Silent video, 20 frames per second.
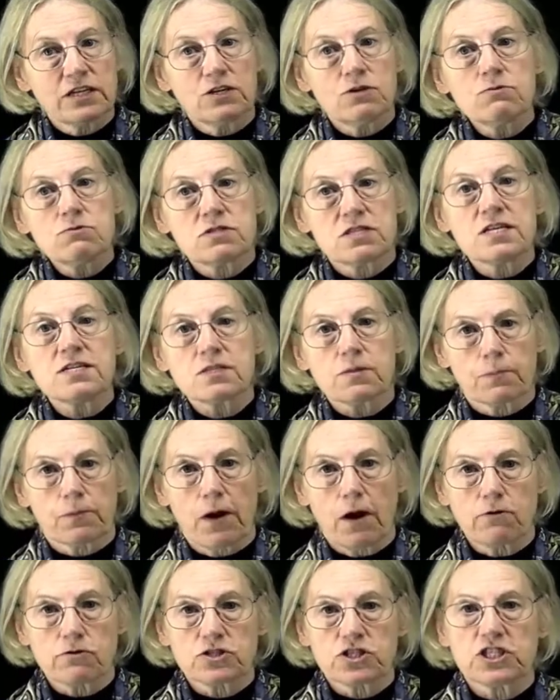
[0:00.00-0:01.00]
use this
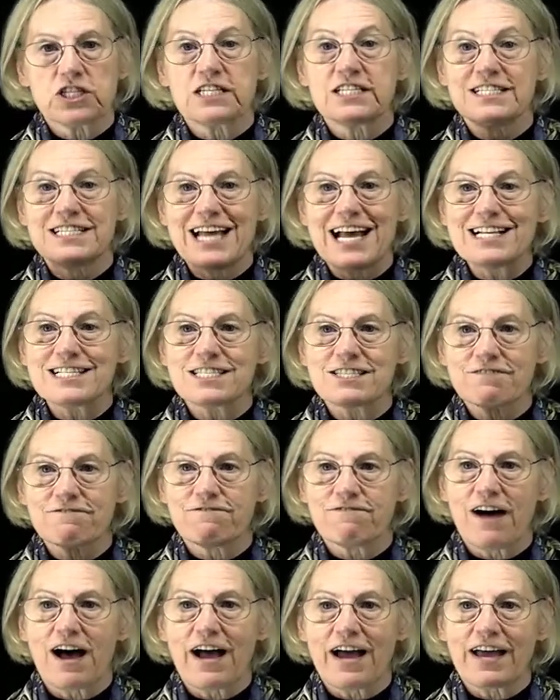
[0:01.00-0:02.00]
approach to
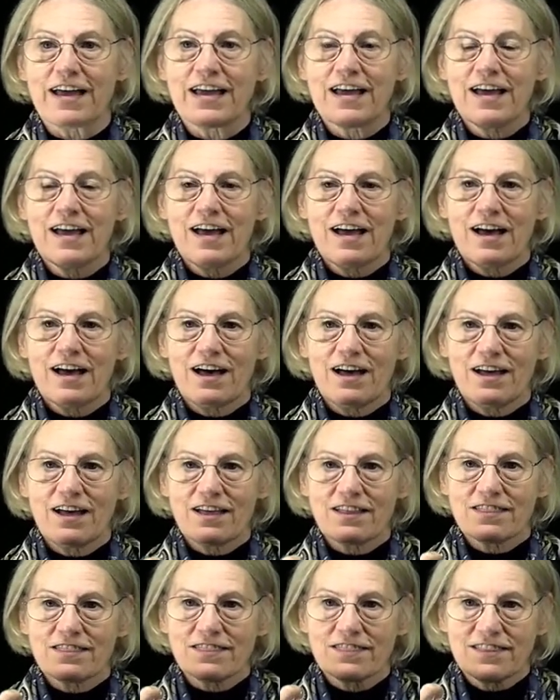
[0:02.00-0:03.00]
densify
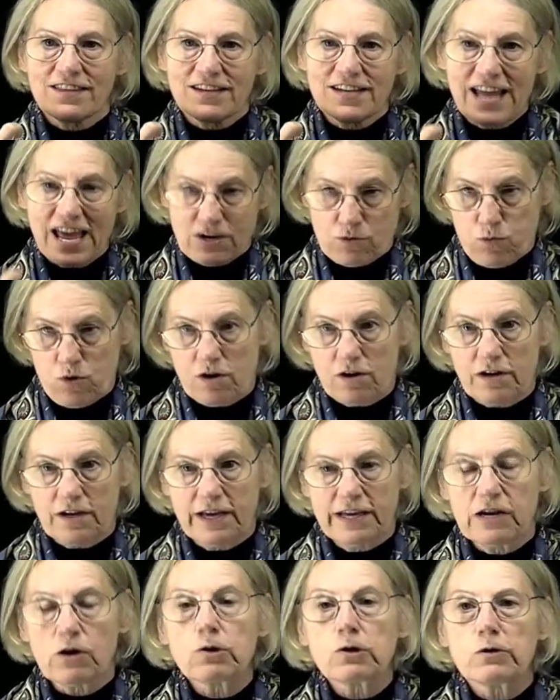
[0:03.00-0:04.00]
the network.
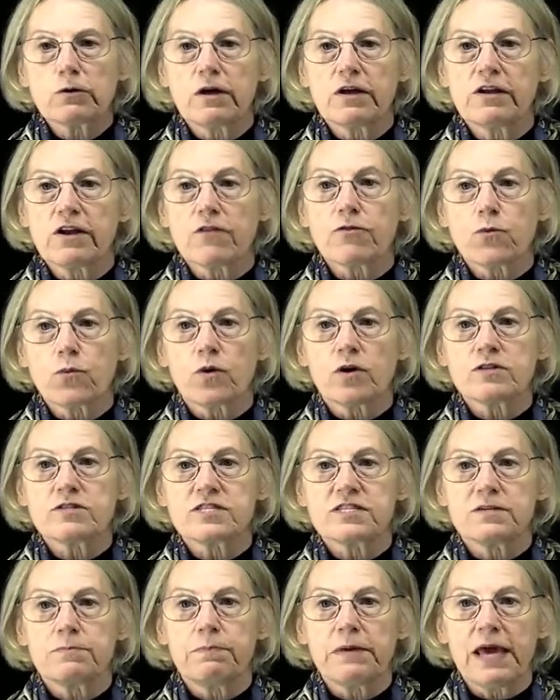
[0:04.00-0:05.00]
In other
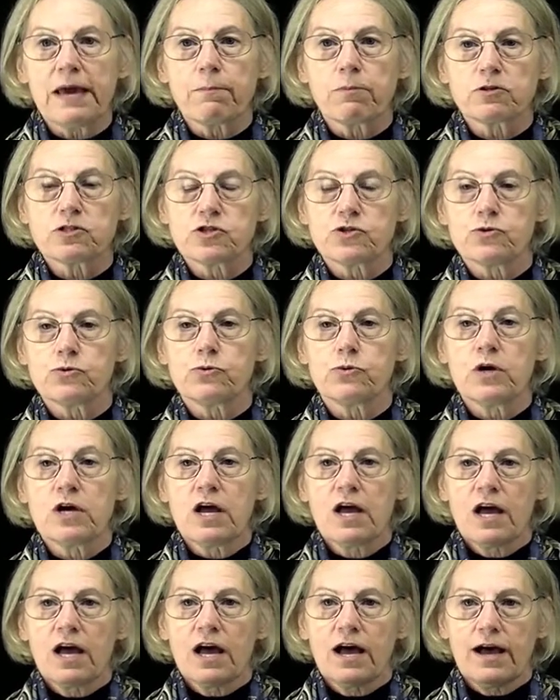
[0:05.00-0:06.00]
words, to be able to
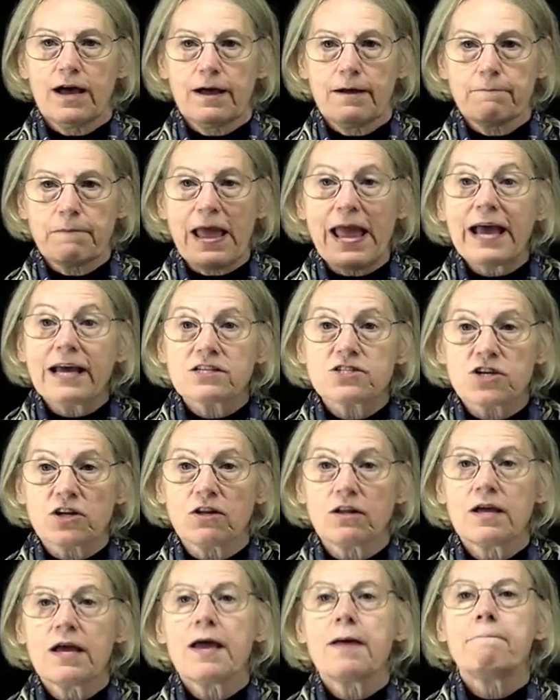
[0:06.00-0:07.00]

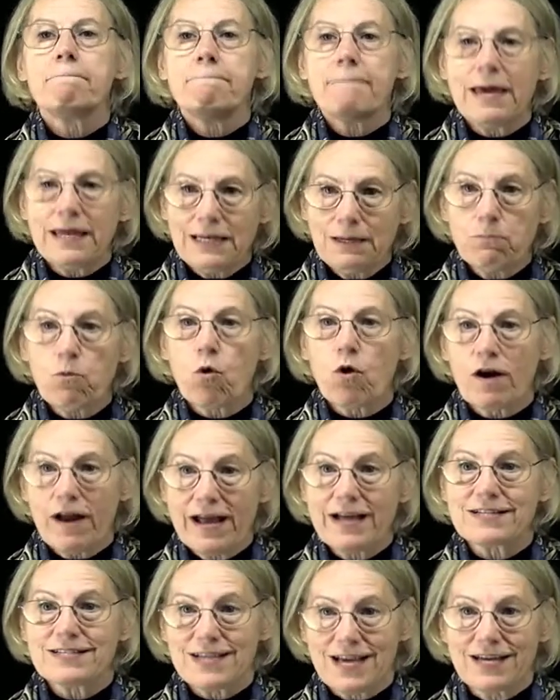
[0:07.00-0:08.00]
handle many more
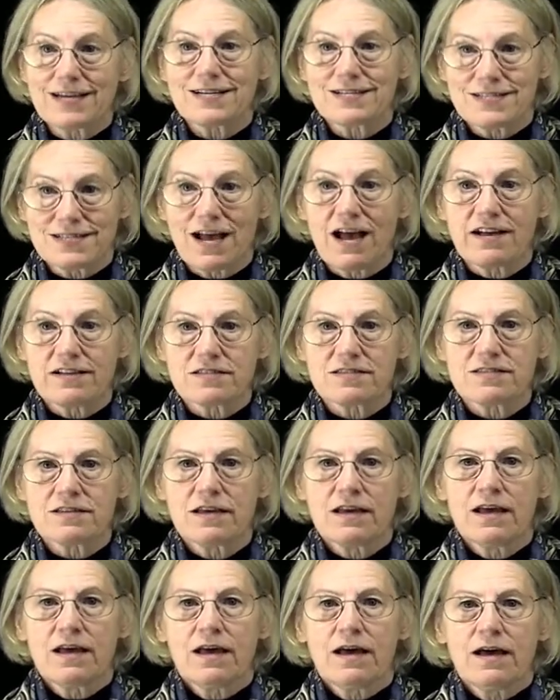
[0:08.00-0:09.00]
antenna sites,
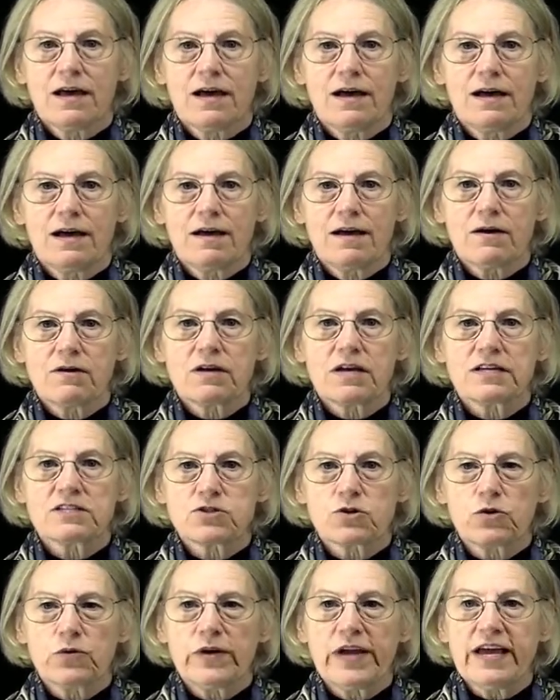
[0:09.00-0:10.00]

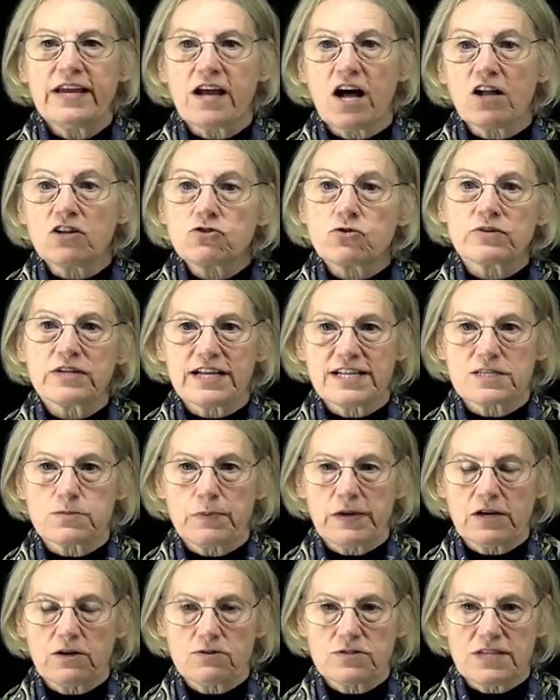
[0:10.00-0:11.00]
to create ultra-dense
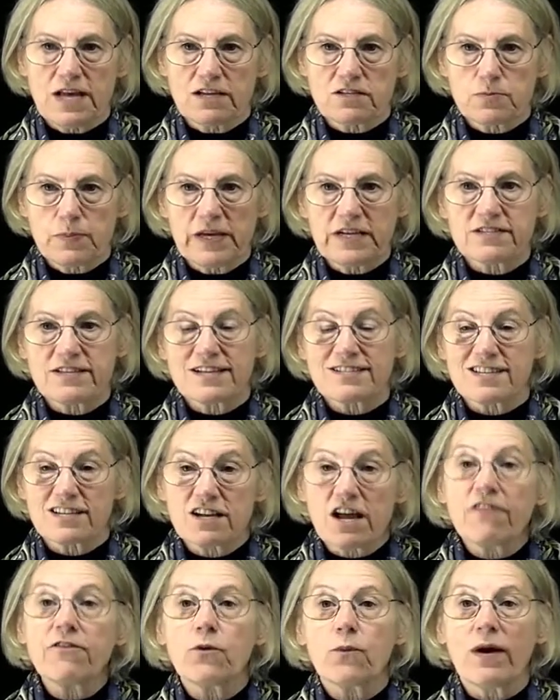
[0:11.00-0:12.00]
picocells, because that's
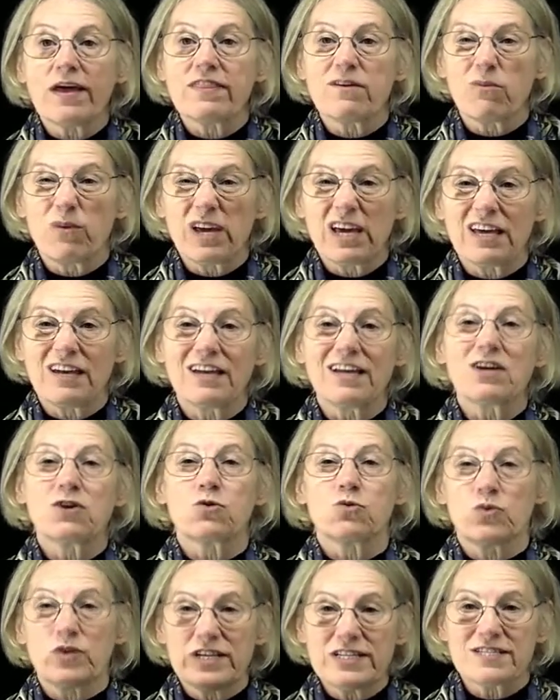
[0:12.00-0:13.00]
another way that we can
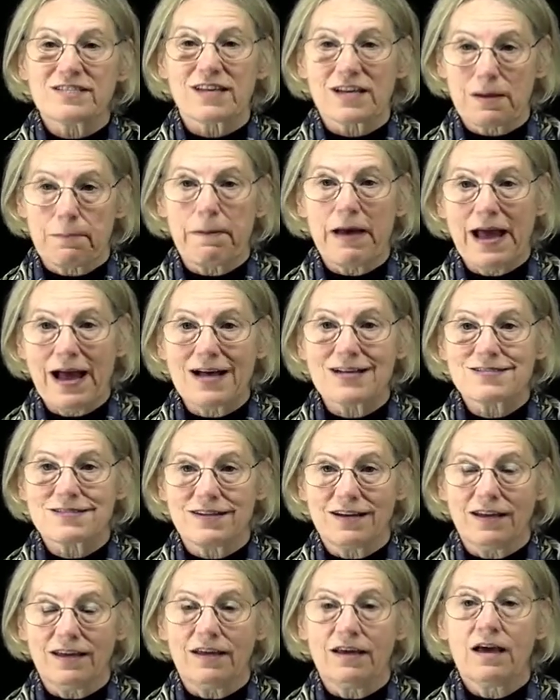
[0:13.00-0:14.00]
increase the
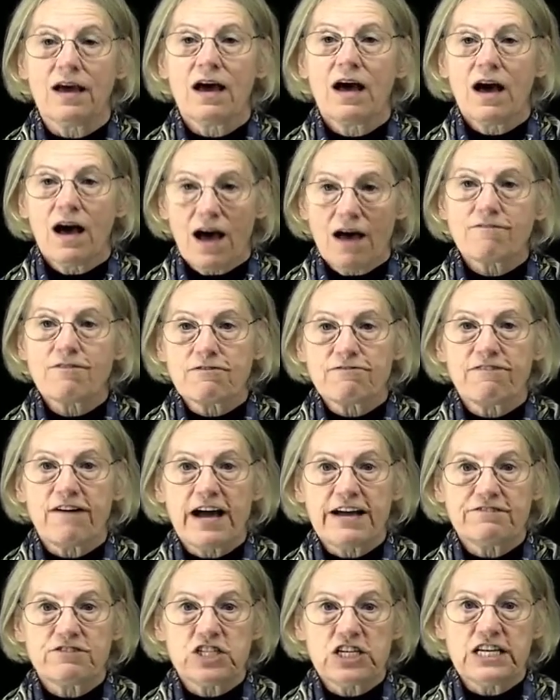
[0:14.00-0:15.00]
capacity of a
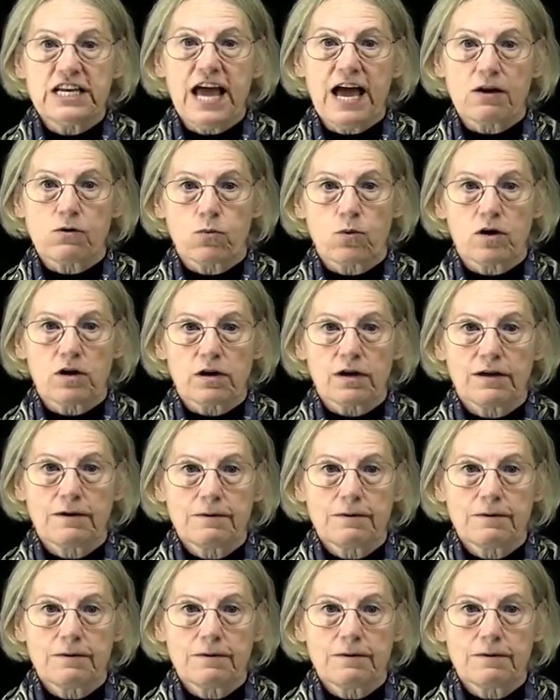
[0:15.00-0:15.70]
5G network.